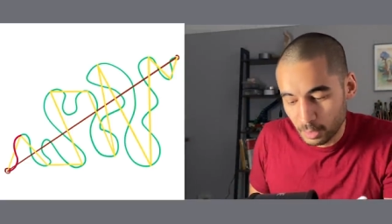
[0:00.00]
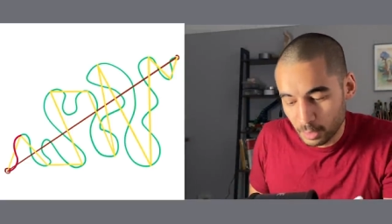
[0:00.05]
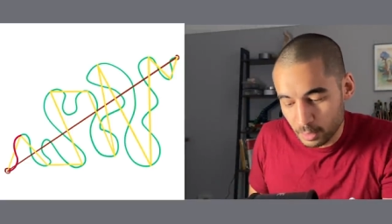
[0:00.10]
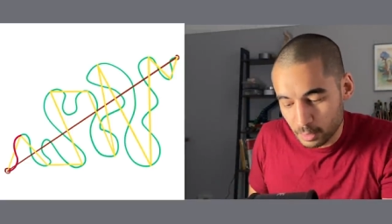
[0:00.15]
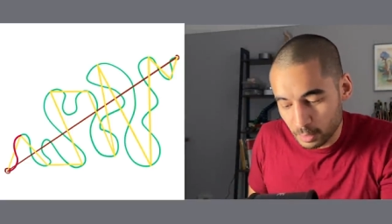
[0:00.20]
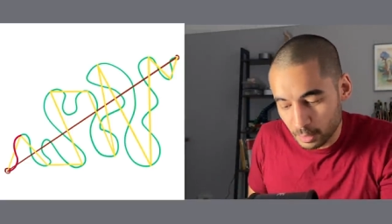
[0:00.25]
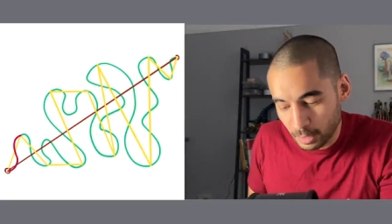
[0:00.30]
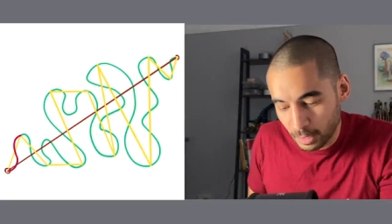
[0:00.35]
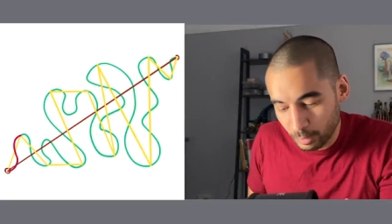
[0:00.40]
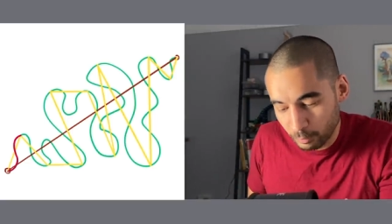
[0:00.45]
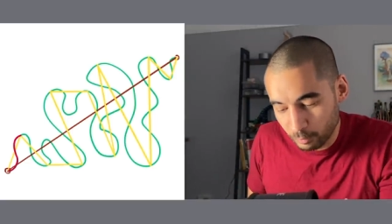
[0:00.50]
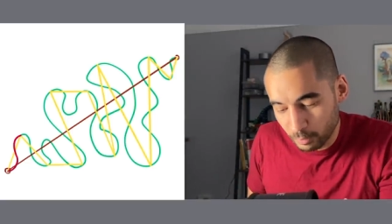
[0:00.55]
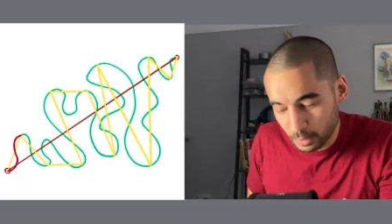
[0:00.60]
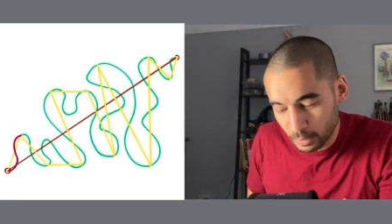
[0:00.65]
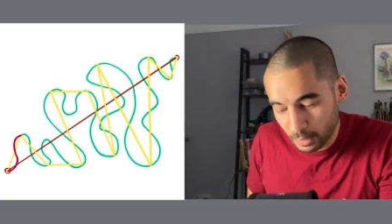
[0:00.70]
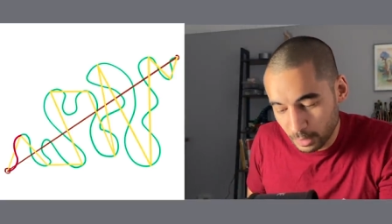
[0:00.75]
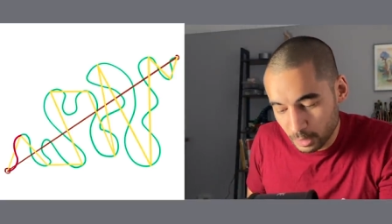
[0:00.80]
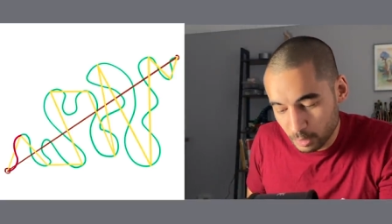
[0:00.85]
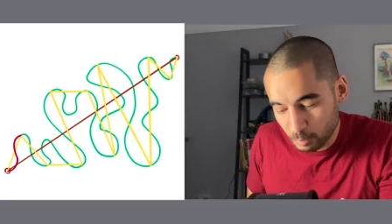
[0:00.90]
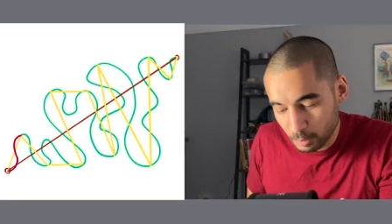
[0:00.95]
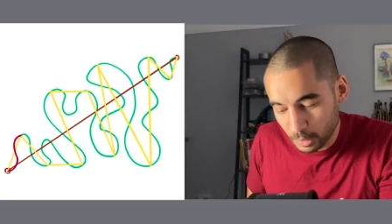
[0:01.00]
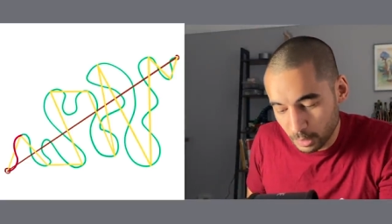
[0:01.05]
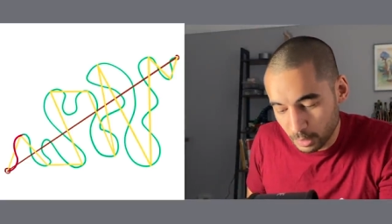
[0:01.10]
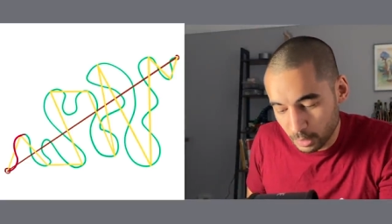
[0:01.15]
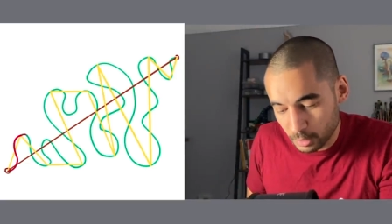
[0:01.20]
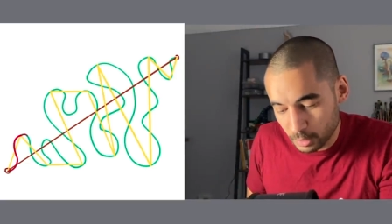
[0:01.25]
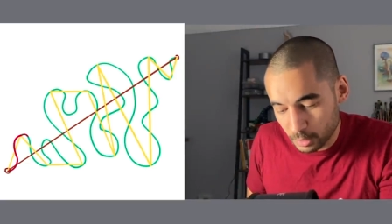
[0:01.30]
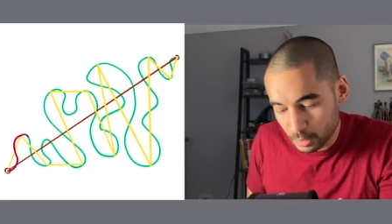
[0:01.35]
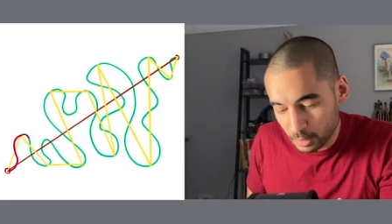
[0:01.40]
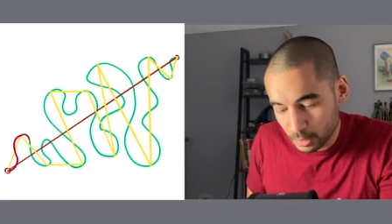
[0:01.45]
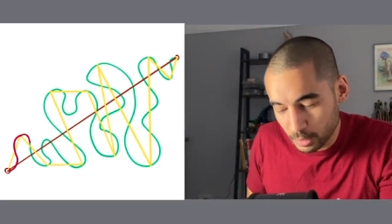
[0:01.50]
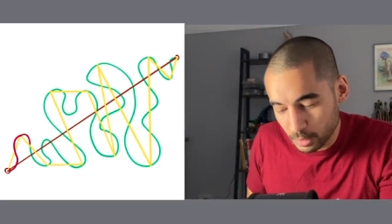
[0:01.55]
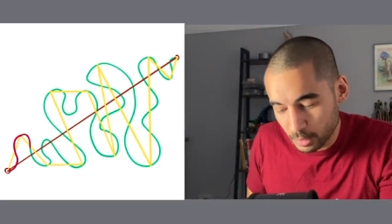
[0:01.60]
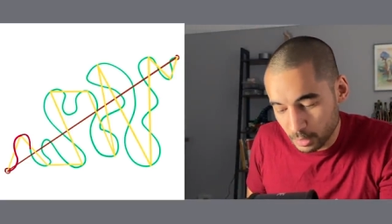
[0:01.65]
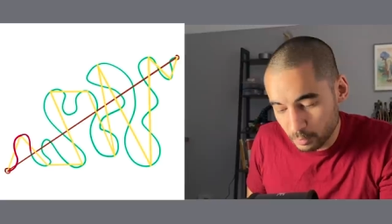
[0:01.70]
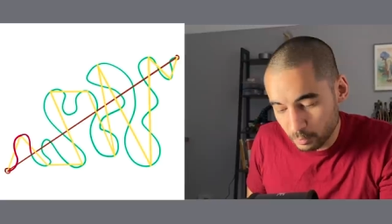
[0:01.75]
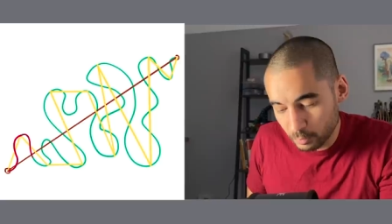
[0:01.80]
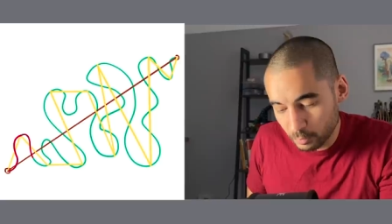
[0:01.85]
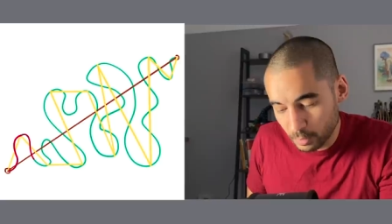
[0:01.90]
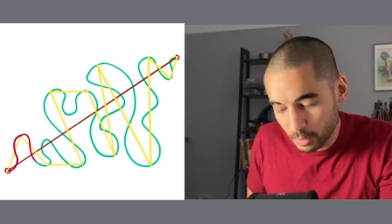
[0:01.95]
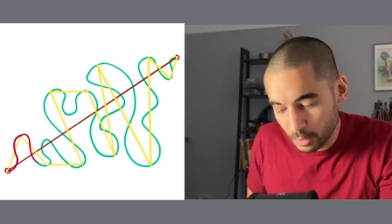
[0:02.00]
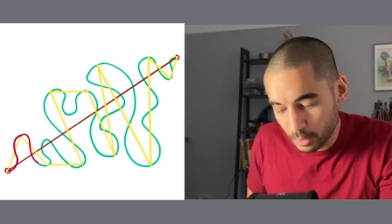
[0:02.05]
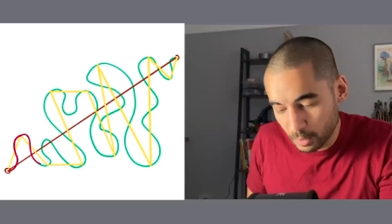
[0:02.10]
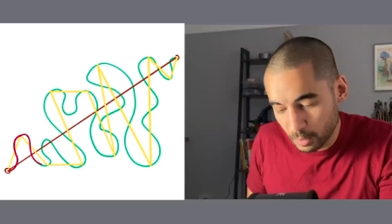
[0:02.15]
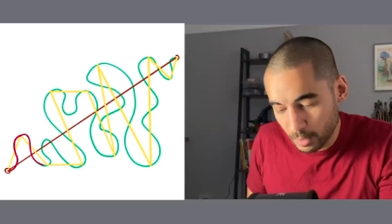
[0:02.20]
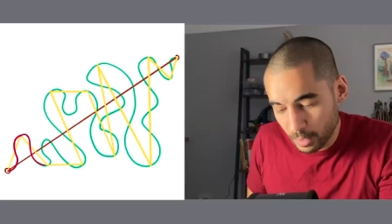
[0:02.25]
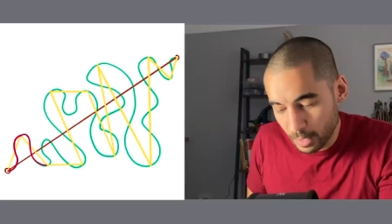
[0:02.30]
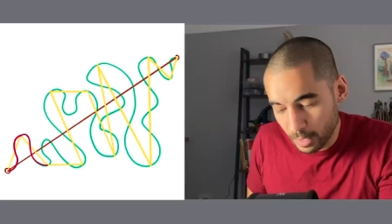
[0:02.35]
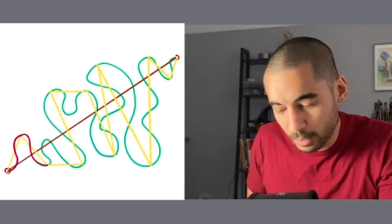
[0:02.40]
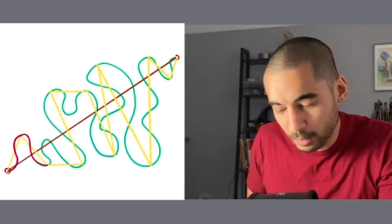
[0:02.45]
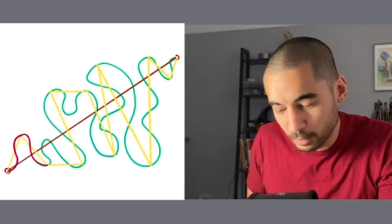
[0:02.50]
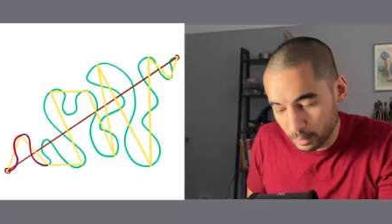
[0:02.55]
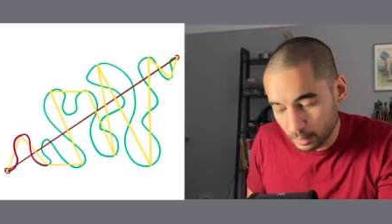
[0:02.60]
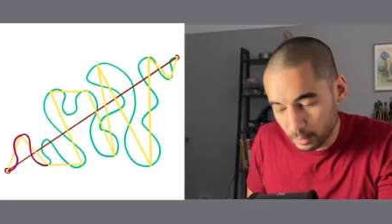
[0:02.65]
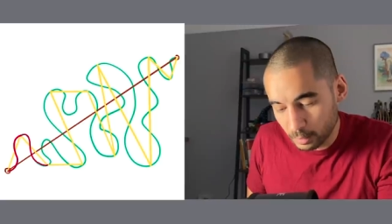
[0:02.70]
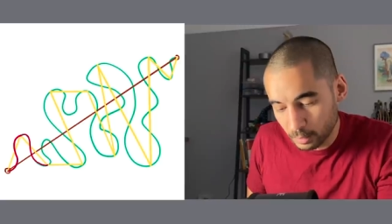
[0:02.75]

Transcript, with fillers: So now for the next bit, I just need to find that.